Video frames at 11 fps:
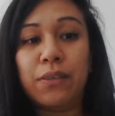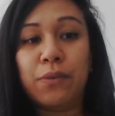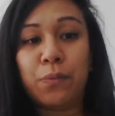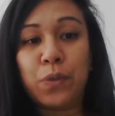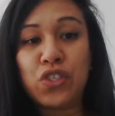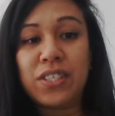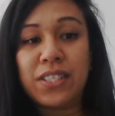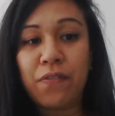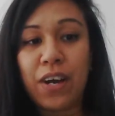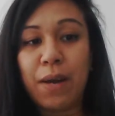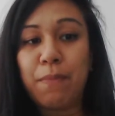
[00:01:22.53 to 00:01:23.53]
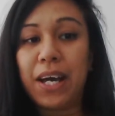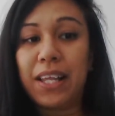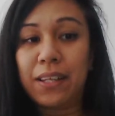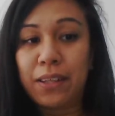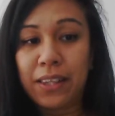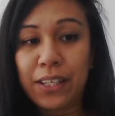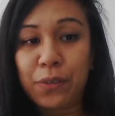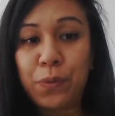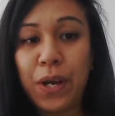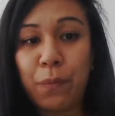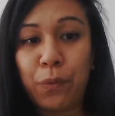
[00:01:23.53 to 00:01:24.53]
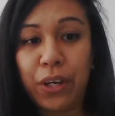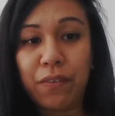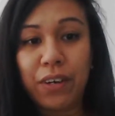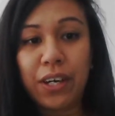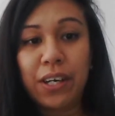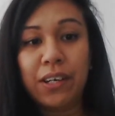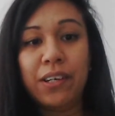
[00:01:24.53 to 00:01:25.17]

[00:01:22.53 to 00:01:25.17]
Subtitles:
which is defined by Little and Weaver,